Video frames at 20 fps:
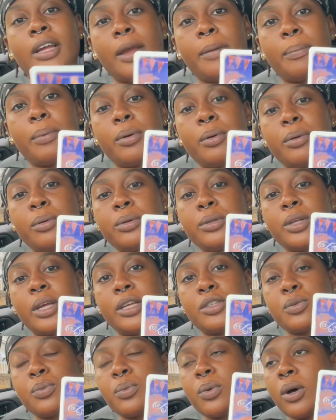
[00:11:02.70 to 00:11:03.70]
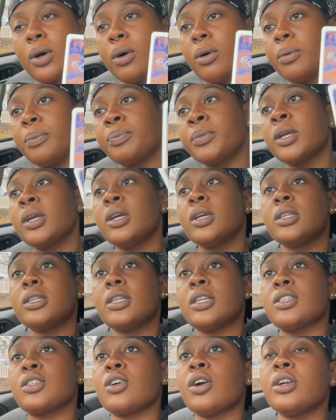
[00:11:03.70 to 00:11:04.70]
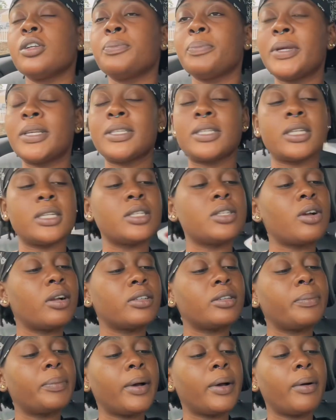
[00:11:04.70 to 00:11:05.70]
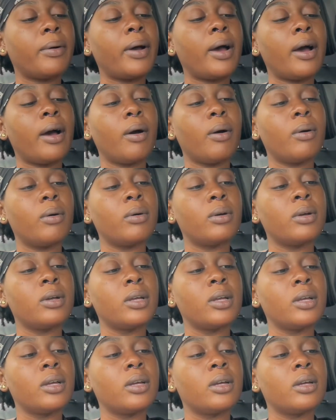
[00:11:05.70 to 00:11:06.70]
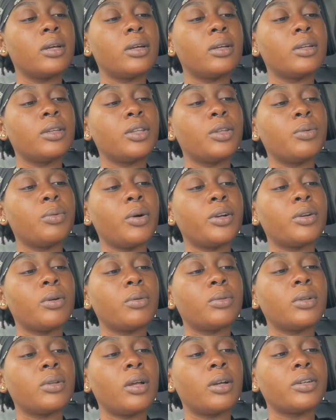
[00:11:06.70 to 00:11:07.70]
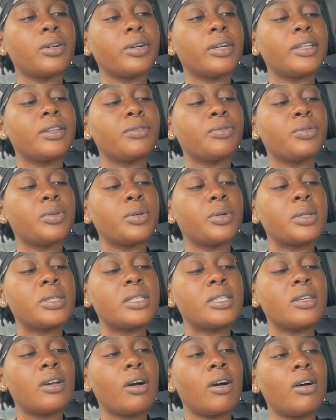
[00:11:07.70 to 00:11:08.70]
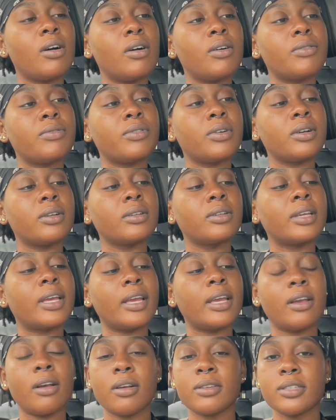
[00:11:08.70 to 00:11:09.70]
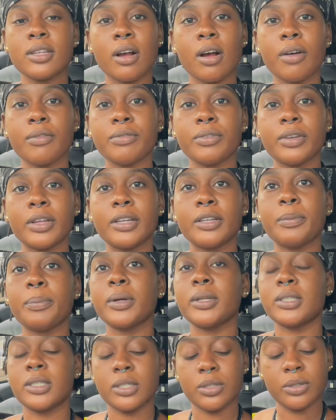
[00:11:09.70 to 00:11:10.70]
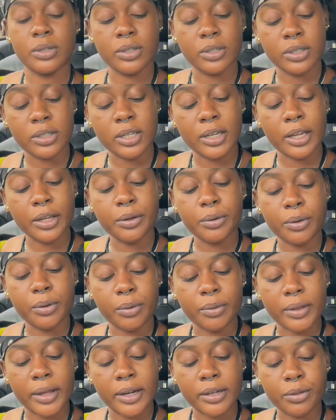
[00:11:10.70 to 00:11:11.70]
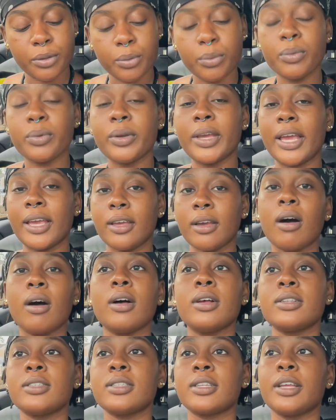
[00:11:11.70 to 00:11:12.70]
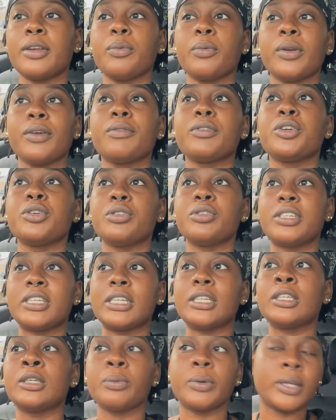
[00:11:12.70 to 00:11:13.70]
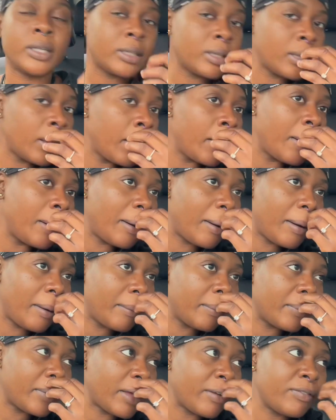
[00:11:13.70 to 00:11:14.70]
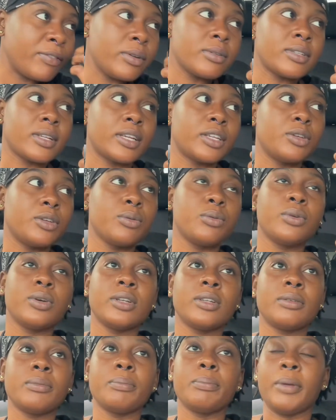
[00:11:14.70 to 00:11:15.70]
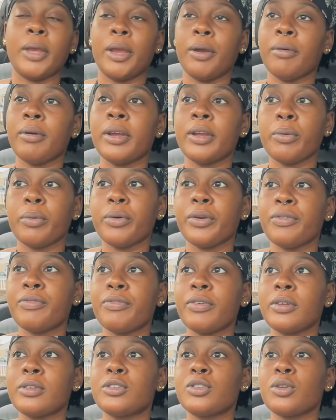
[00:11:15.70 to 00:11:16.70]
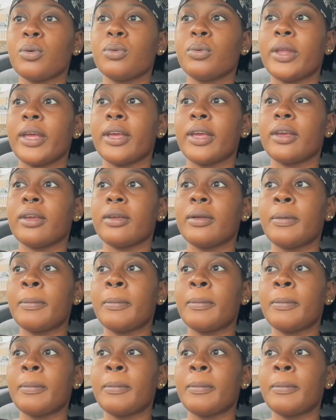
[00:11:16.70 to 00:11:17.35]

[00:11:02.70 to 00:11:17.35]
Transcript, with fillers: i pulled as well this card basically talked about how you are no longer in the frequency of chaos and conflict but to, to let you know that through chaos and whatever you're dealing with um, that feels like you couldn't bear it or it felt so like